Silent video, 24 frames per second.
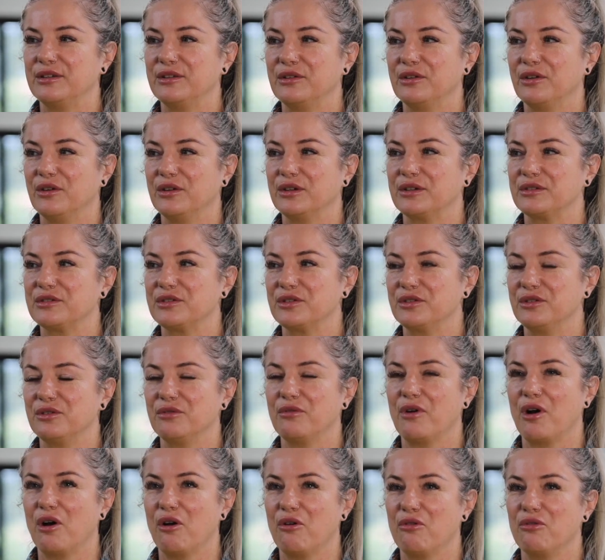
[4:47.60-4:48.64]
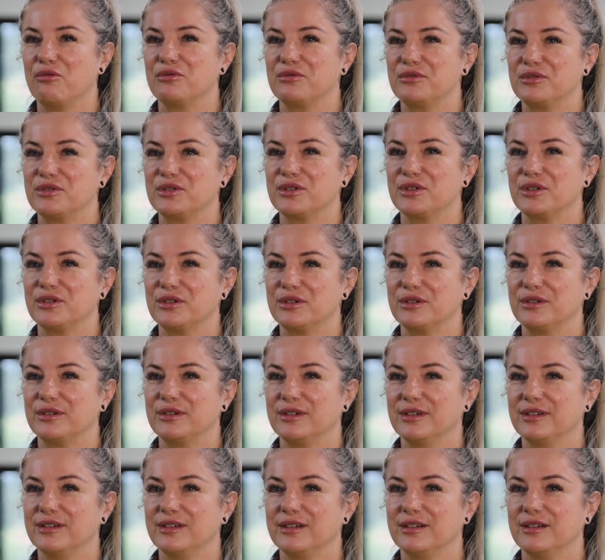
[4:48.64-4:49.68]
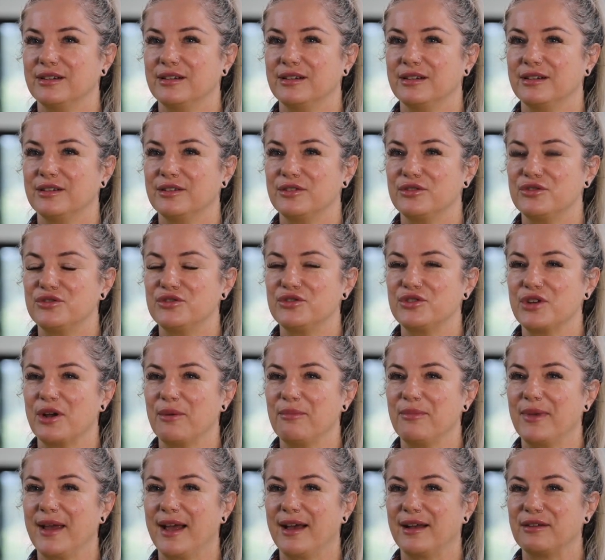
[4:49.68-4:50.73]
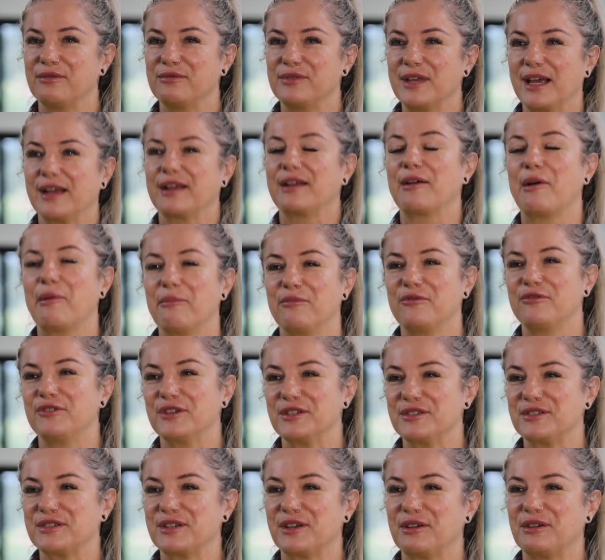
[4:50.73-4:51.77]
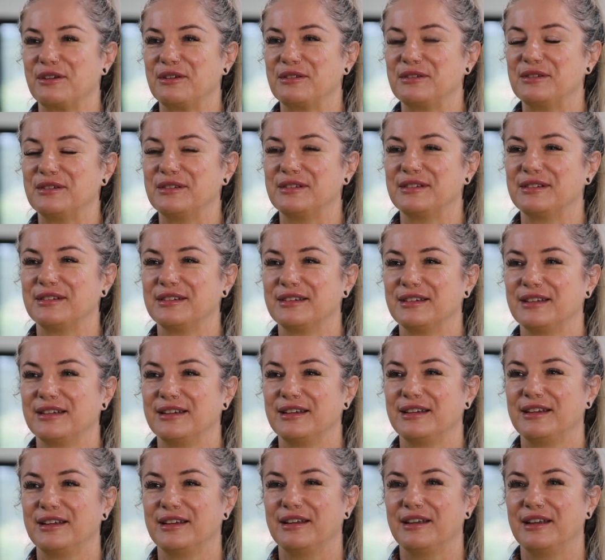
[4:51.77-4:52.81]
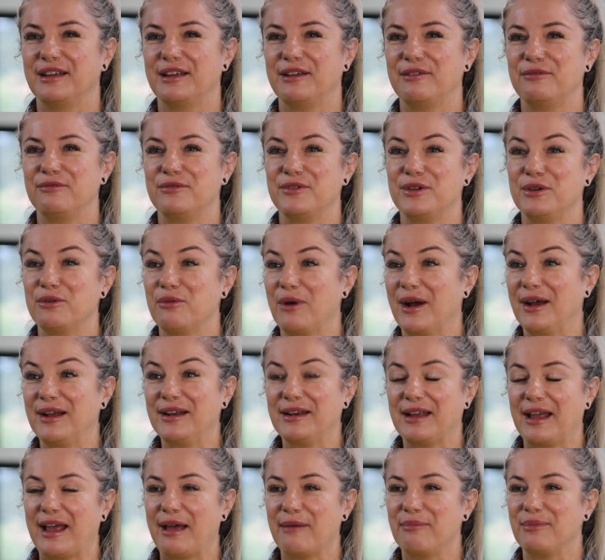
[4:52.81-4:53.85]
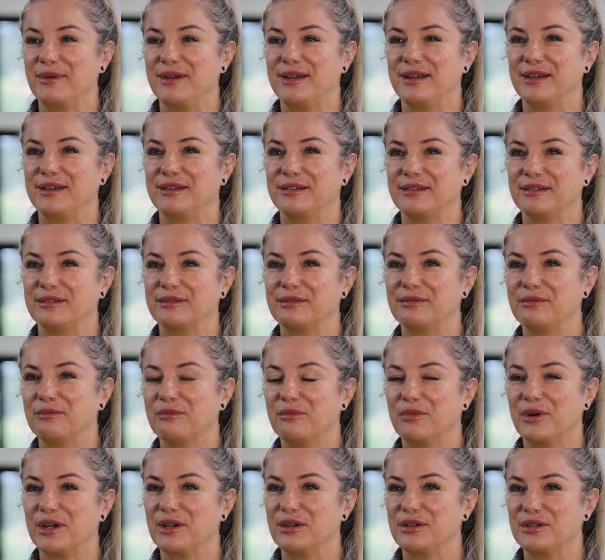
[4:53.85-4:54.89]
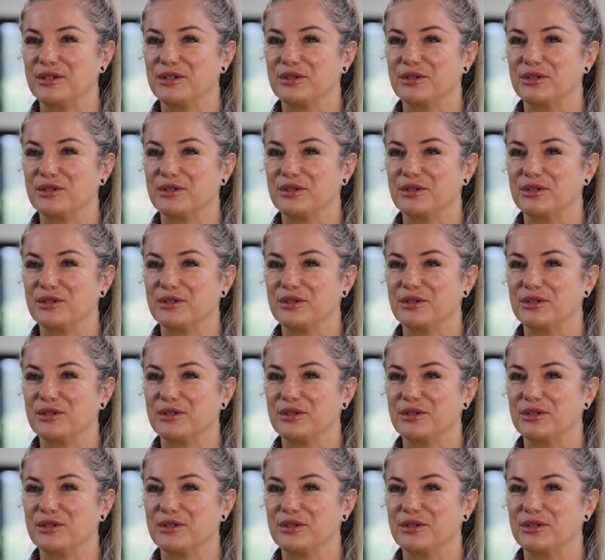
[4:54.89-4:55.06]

You're not too old to jump out of that comfort zone if you aren't happy in what you're